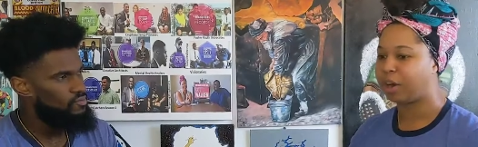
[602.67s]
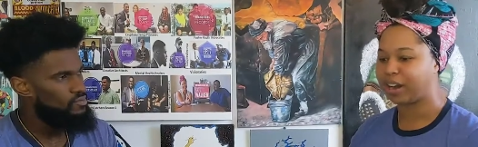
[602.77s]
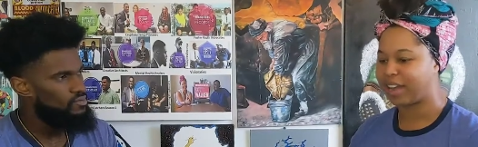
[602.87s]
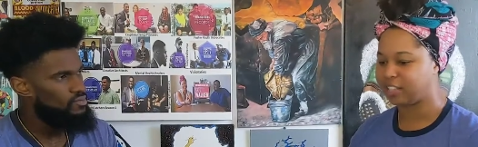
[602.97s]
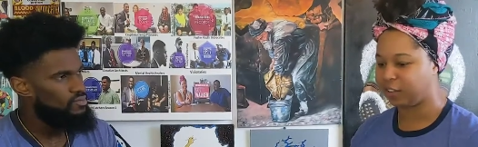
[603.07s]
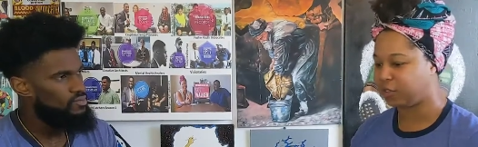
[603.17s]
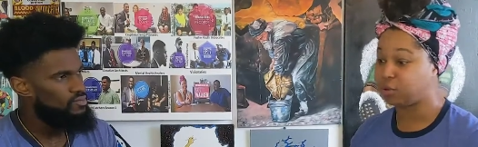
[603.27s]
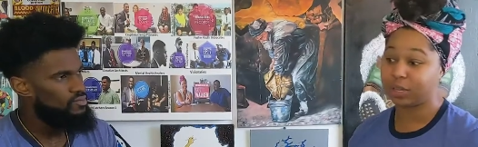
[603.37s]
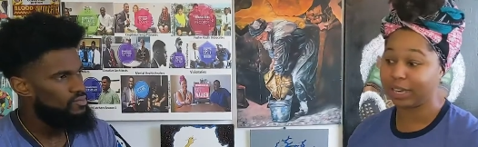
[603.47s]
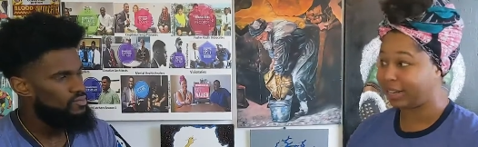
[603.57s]
Speaker 1: Whereas if
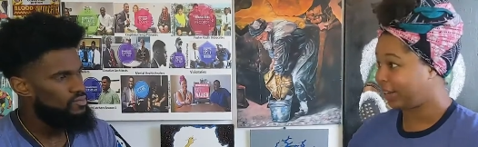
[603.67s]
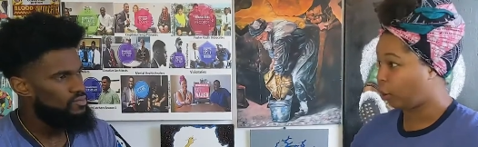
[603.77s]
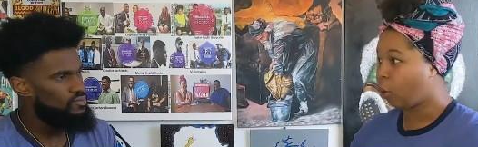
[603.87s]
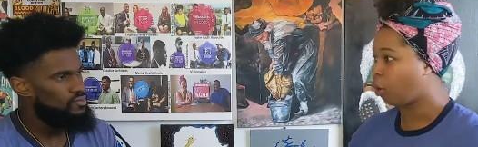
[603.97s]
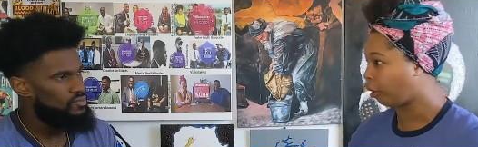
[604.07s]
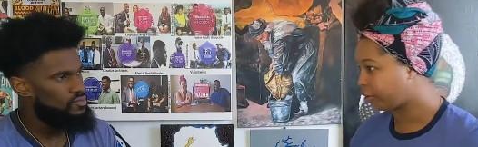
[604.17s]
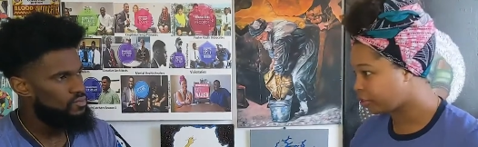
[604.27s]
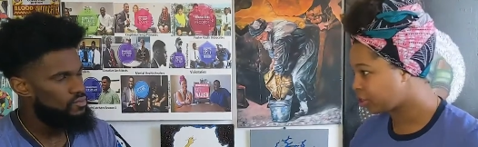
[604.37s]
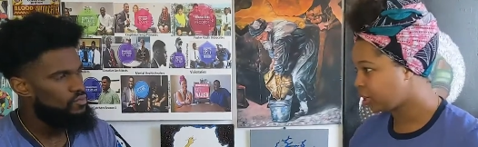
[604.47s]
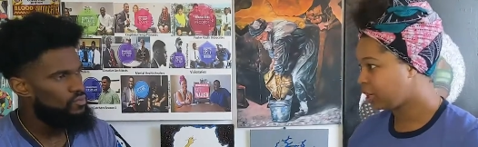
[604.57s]
you get an
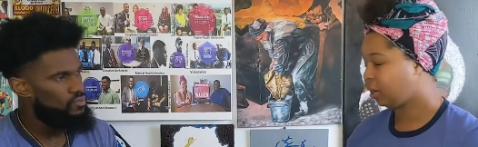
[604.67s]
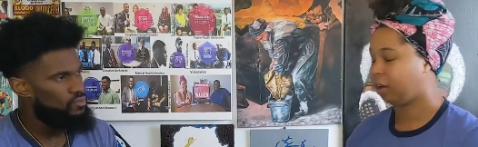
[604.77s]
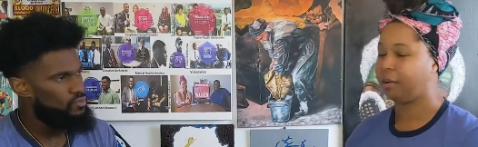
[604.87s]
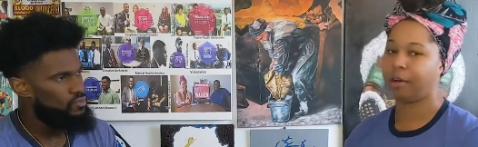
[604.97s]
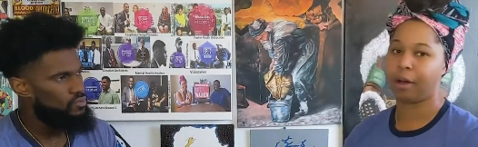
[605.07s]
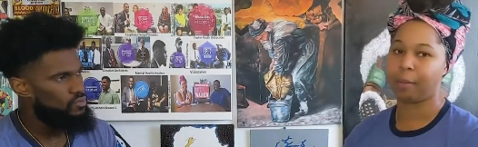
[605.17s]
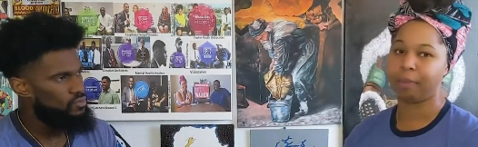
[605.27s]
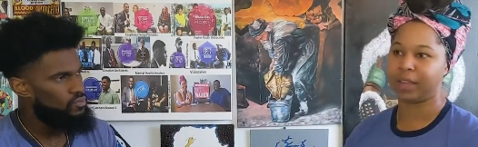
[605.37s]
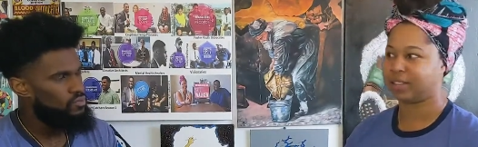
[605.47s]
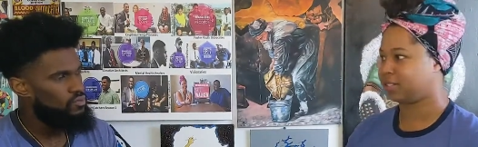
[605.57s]
orange,
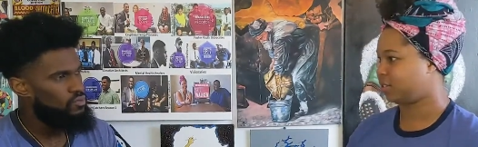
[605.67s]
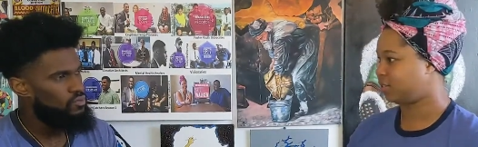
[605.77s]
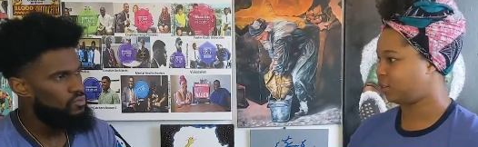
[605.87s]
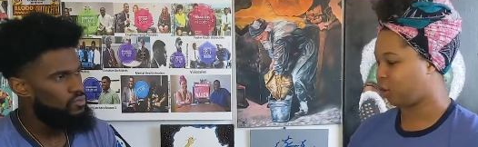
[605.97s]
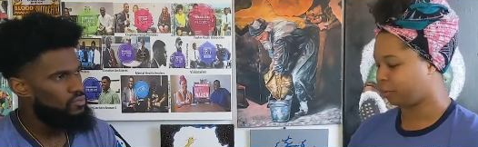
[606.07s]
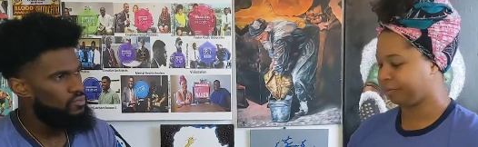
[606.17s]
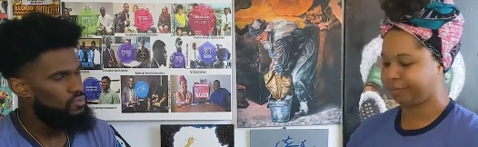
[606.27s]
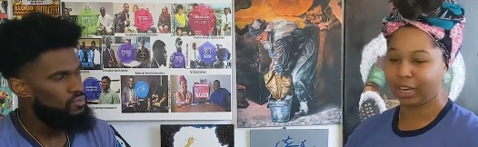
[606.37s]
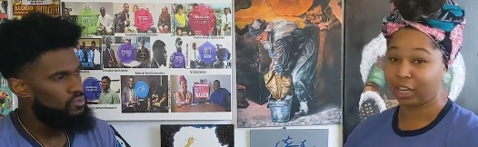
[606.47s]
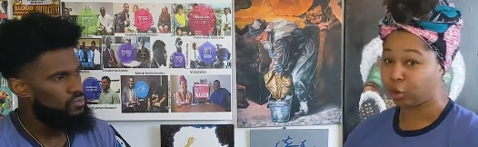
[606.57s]
that's, you know,
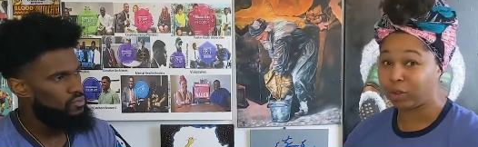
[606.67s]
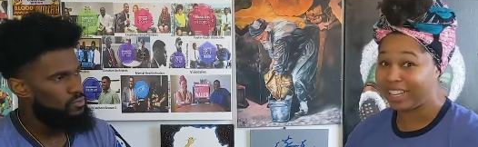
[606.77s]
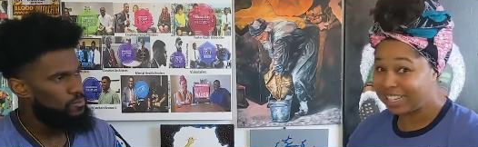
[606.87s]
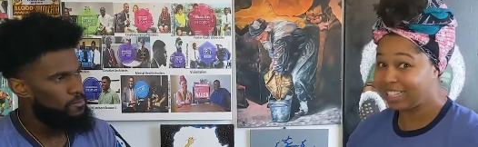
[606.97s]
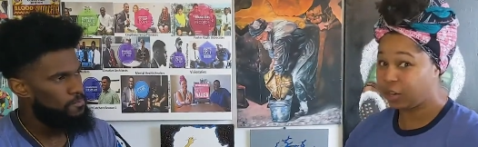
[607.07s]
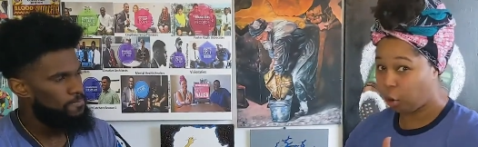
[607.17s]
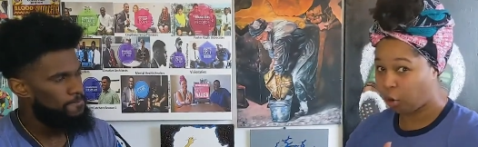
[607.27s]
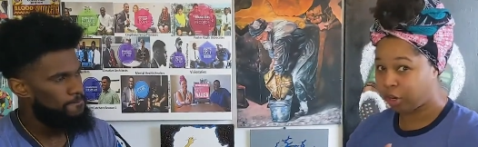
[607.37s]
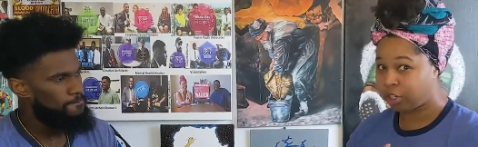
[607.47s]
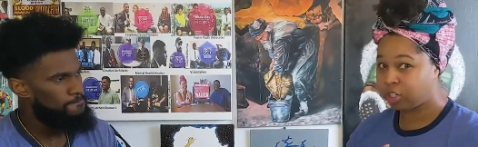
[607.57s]
and you eat an
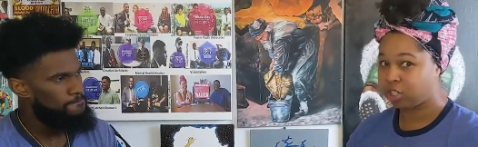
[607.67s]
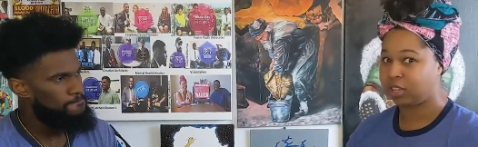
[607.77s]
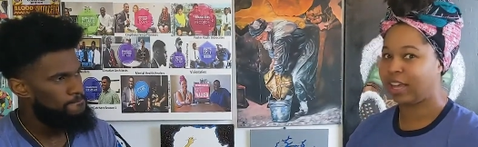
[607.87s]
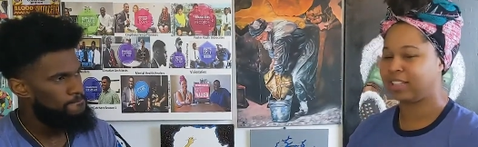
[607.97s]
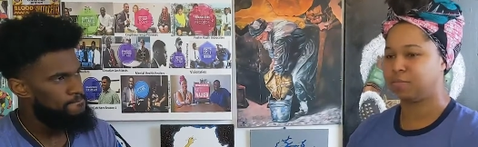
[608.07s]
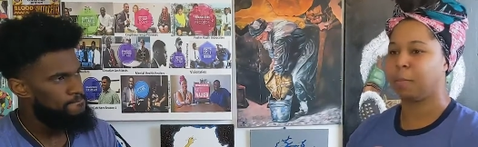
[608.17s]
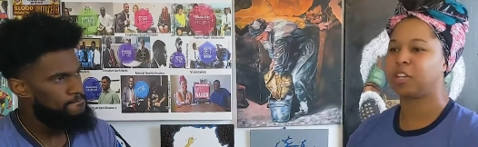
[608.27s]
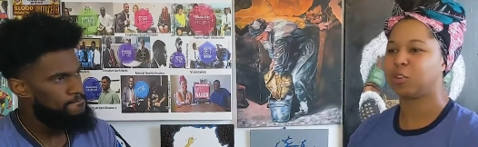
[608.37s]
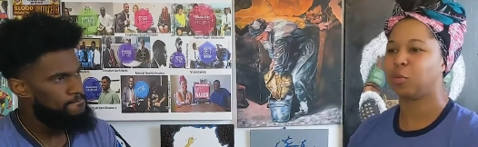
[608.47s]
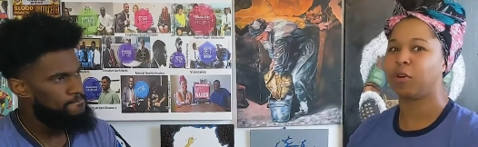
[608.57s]
orange, that's
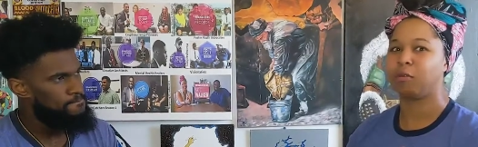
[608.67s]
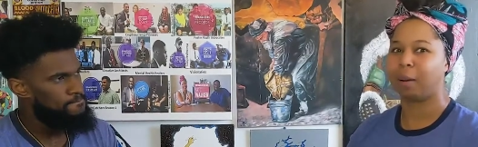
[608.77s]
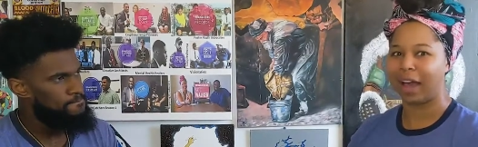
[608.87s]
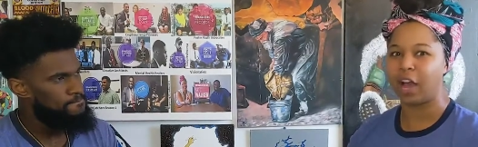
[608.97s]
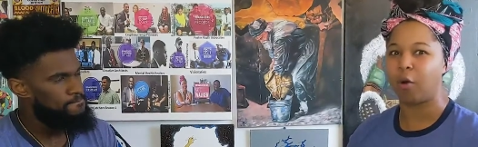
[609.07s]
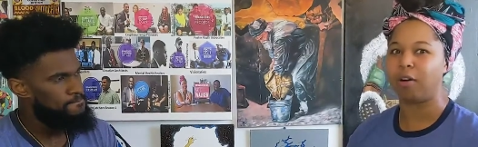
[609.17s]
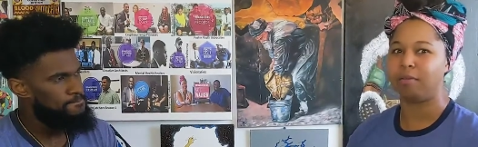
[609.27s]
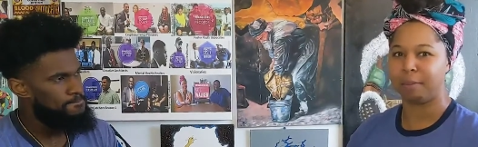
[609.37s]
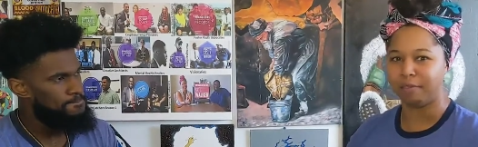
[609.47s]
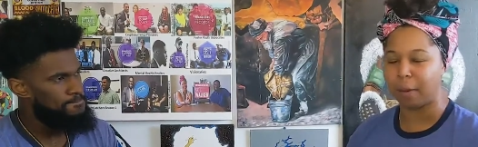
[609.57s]
much more
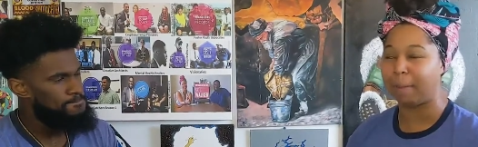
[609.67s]
bioavailable